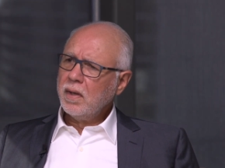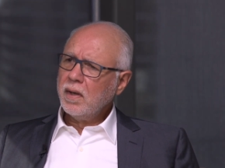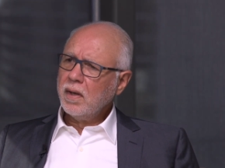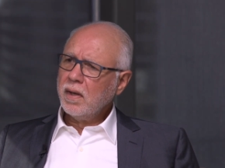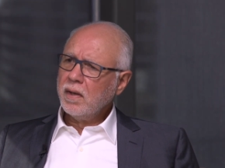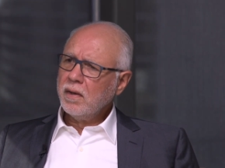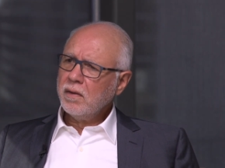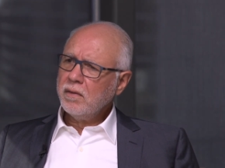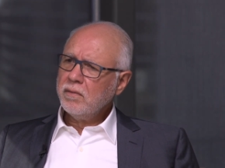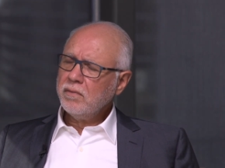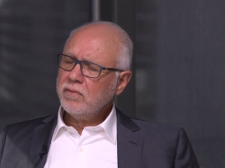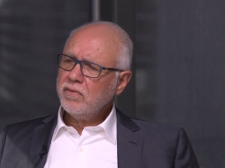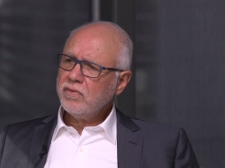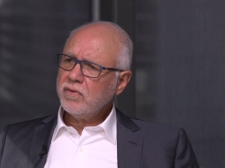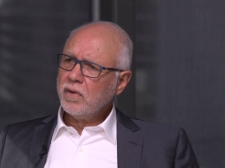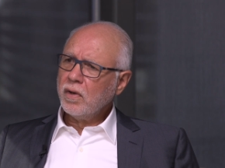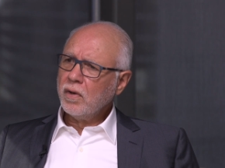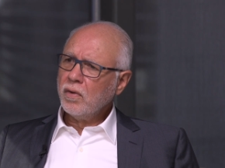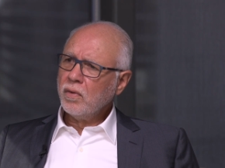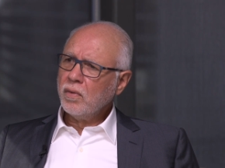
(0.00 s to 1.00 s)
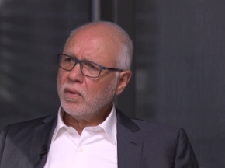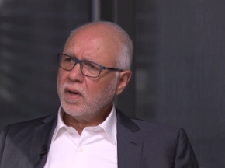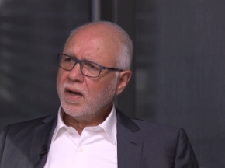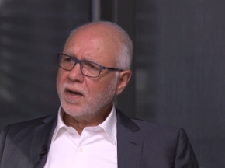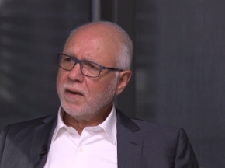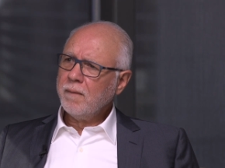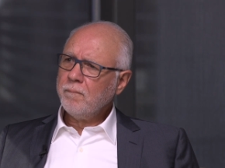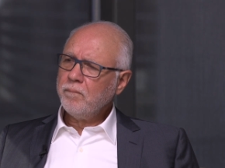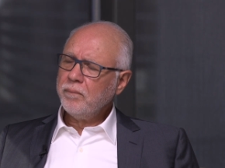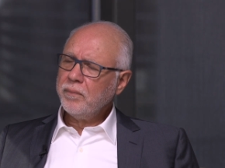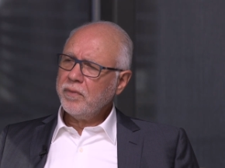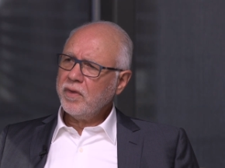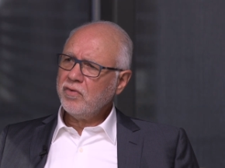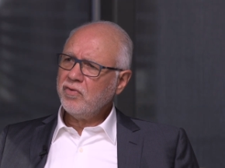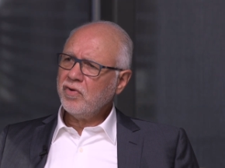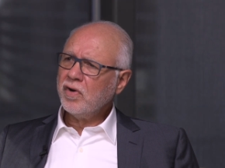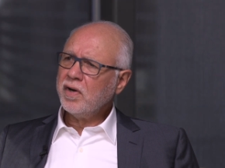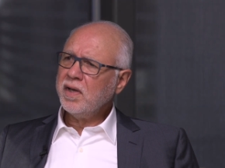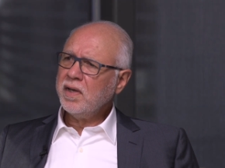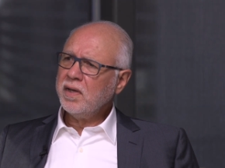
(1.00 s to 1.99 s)
Uh, so um, the
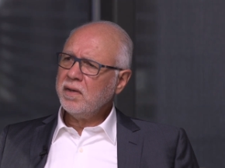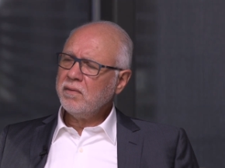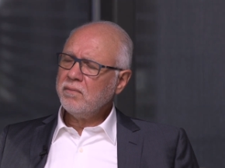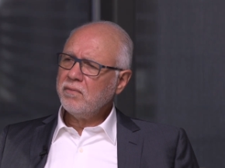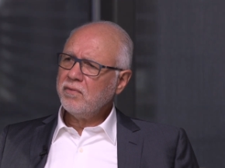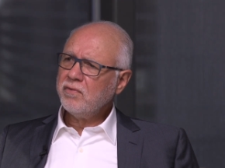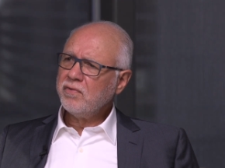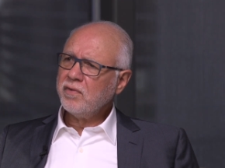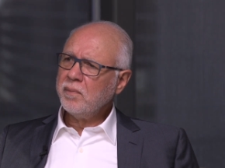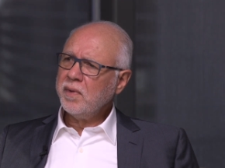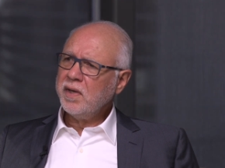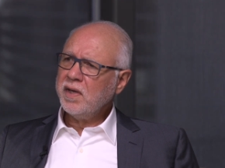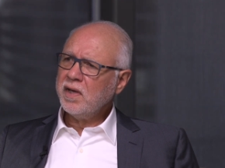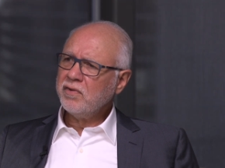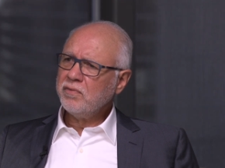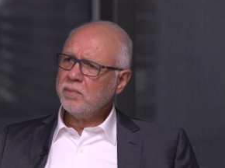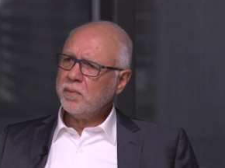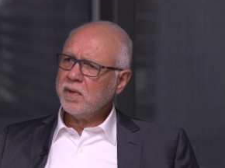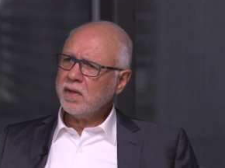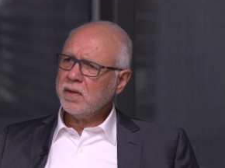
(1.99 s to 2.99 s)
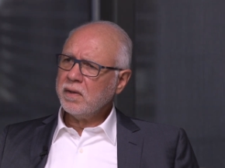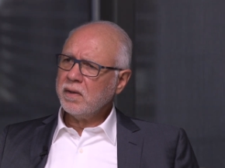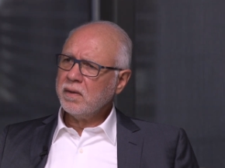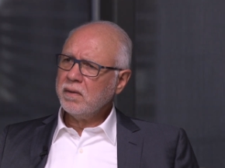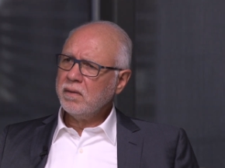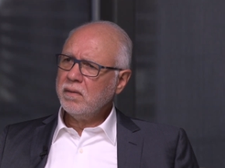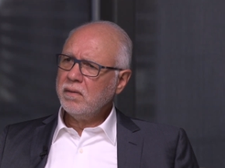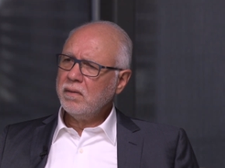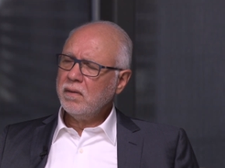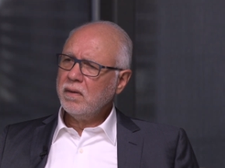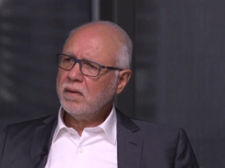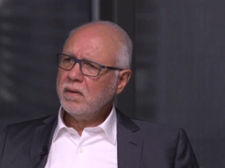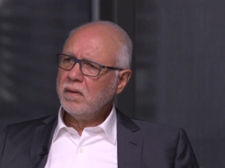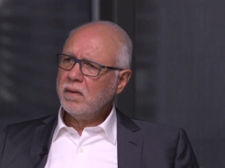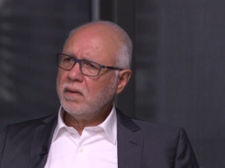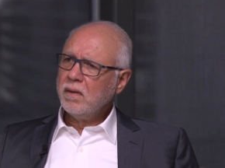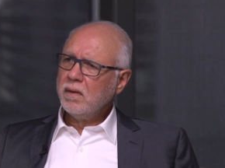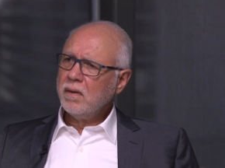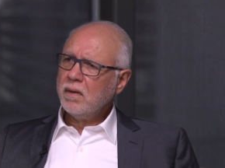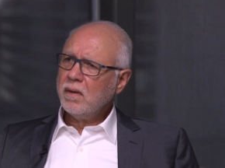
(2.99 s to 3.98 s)
journey for me has been
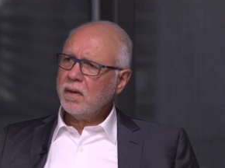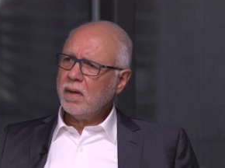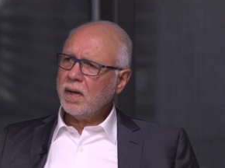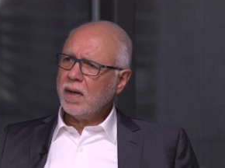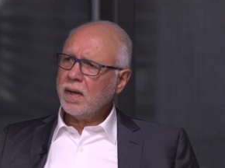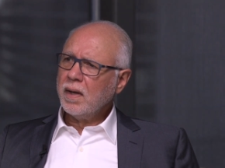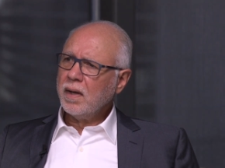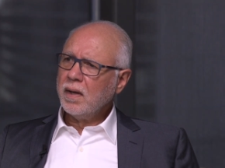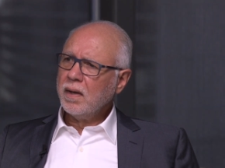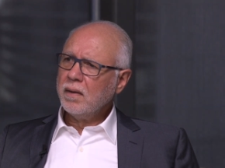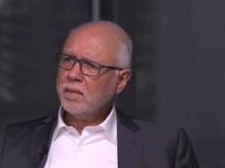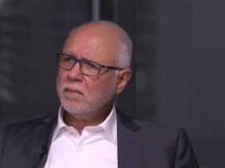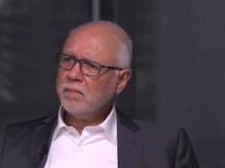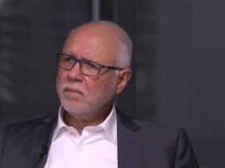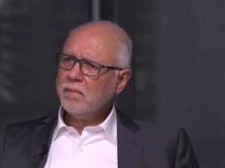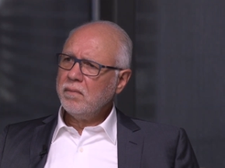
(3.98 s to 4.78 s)
um,